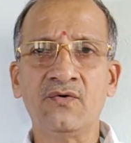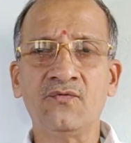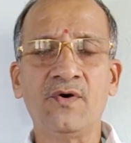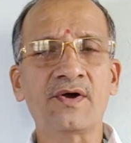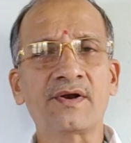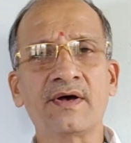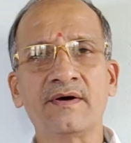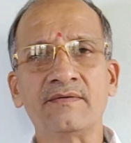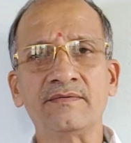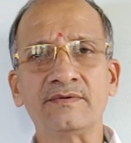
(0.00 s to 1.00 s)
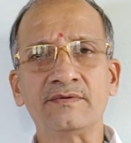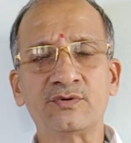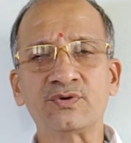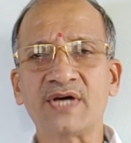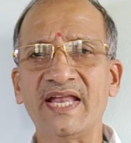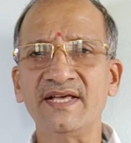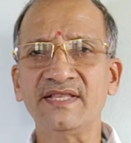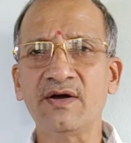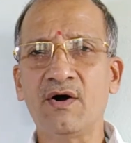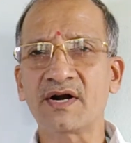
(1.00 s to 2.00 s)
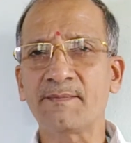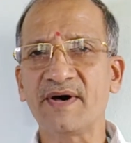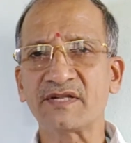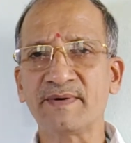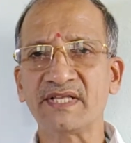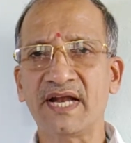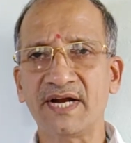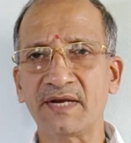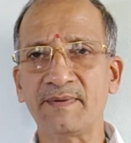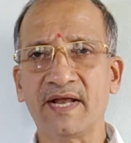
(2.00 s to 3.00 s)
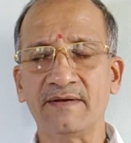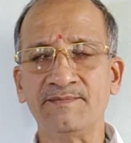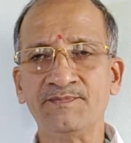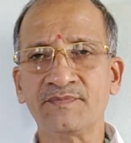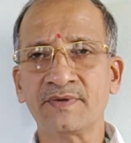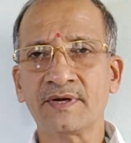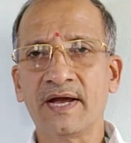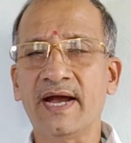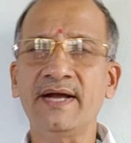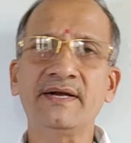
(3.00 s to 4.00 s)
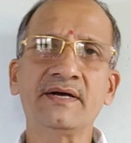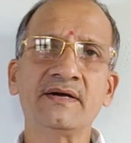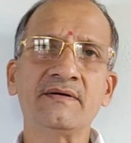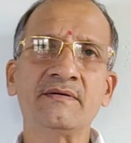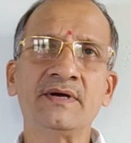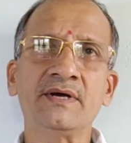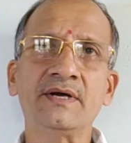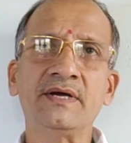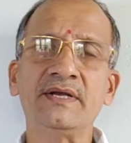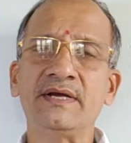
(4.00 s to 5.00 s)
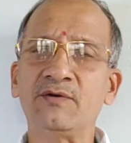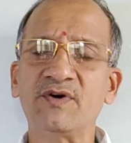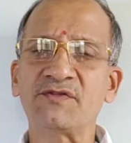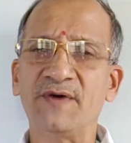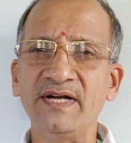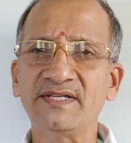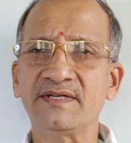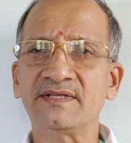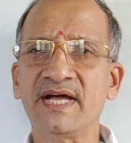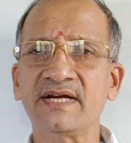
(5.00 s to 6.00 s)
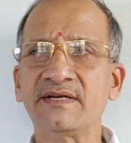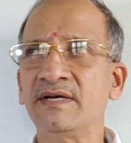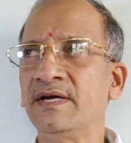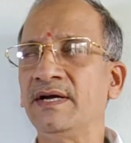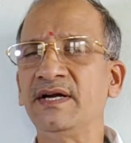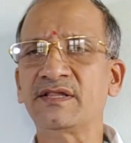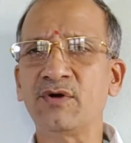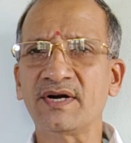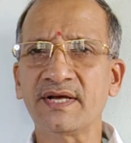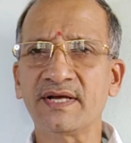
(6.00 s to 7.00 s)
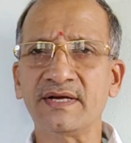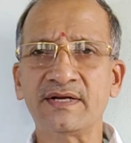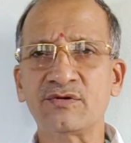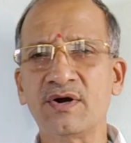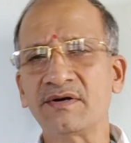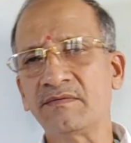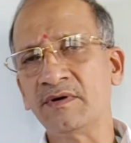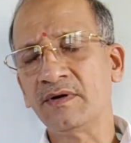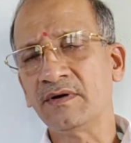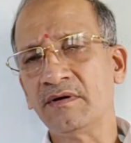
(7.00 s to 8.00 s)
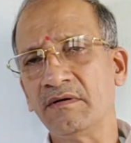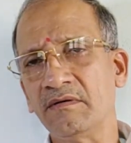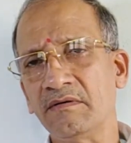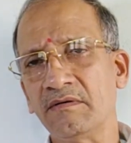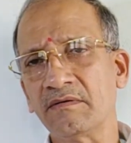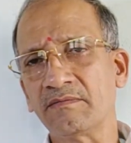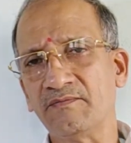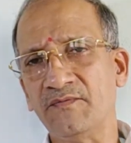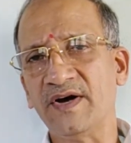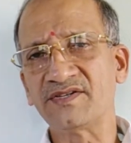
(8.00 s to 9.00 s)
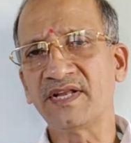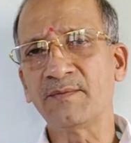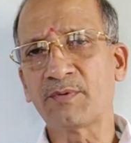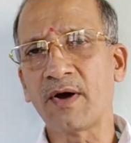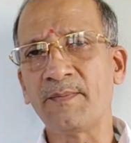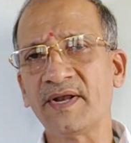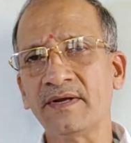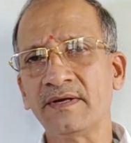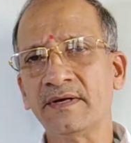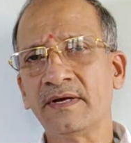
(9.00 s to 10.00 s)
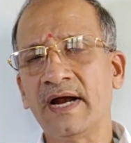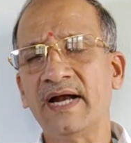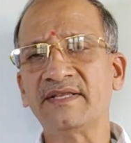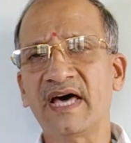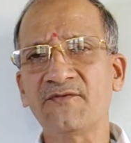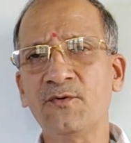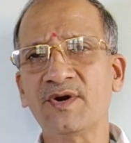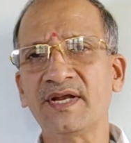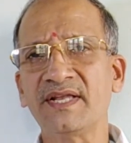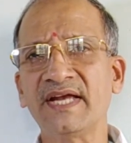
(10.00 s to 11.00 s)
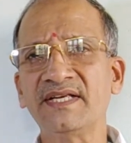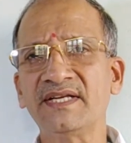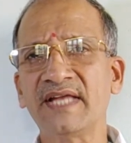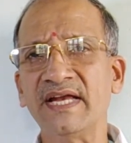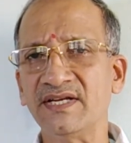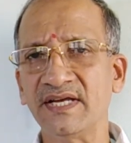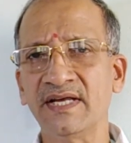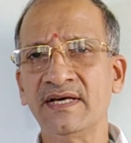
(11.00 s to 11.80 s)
to challenge the order passed by the land tribunal, and it was felt that it is not functioning proper, and therefore in 1990